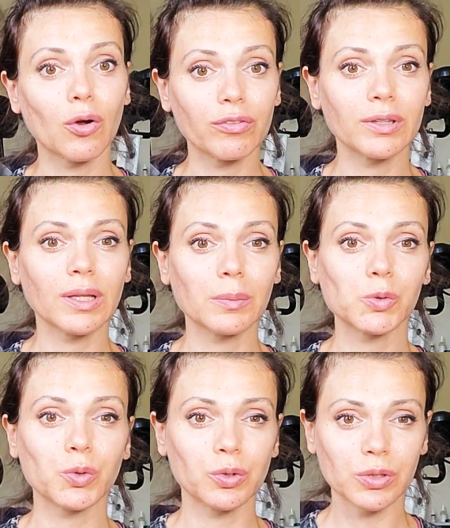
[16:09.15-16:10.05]

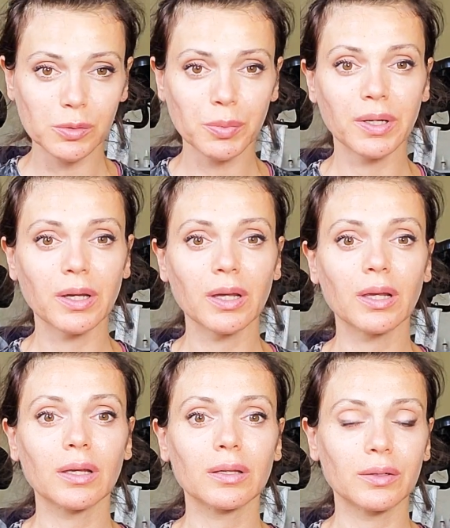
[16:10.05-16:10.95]
oftentimes when you're
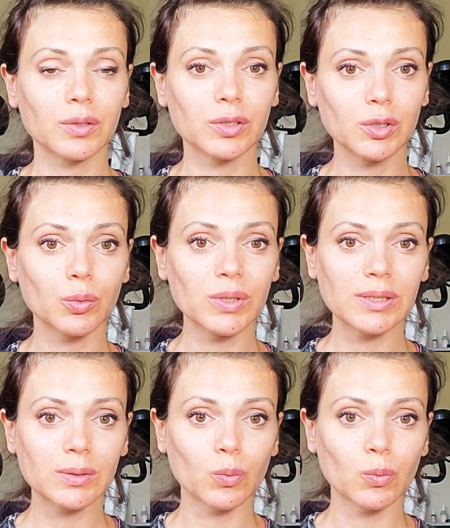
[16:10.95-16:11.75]
speaking there is always